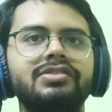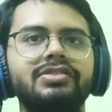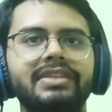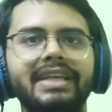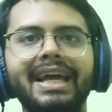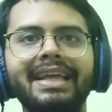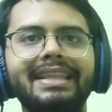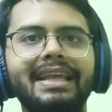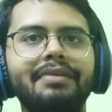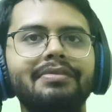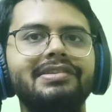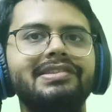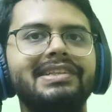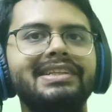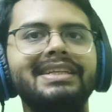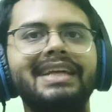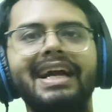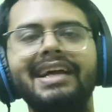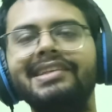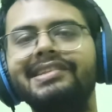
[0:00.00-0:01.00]
So yeah, that was
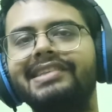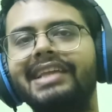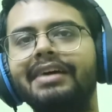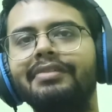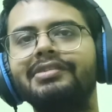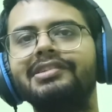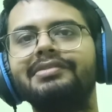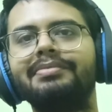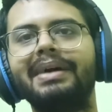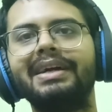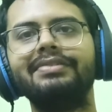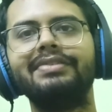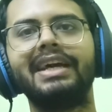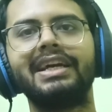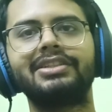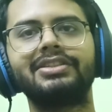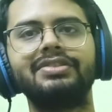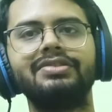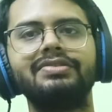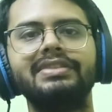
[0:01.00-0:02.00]
it, guys. That was my
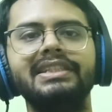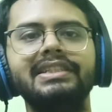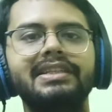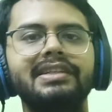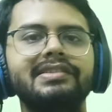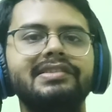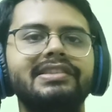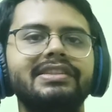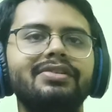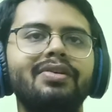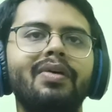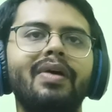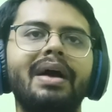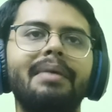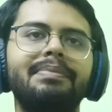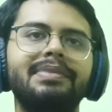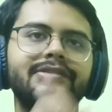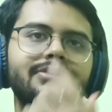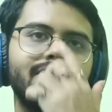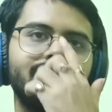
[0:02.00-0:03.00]
reaction to Edens Zero
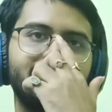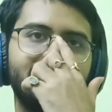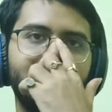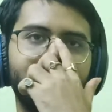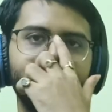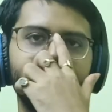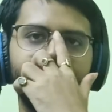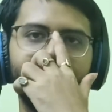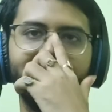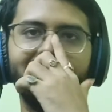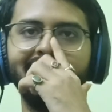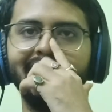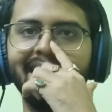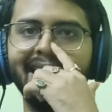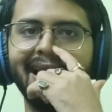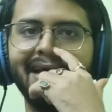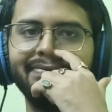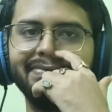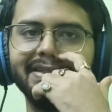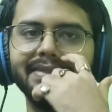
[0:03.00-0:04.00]
episode number
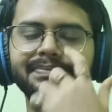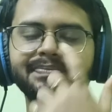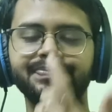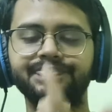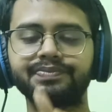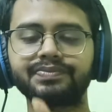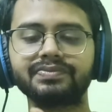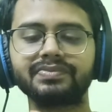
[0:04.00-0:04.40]
11.